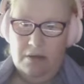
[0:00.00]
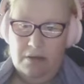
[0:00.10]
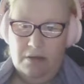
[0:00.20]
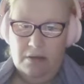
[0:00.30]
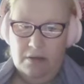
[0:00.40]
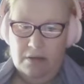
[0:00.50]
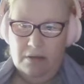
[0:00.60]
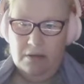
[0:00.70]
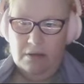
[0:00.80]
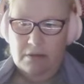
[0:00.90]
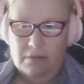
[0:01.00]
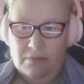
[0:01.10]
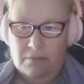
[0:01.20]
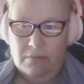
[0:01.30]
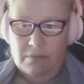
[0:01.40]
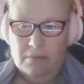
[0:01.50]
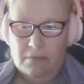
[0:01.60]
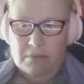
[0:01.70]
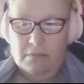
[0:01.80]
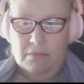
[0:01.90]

(no one is talking)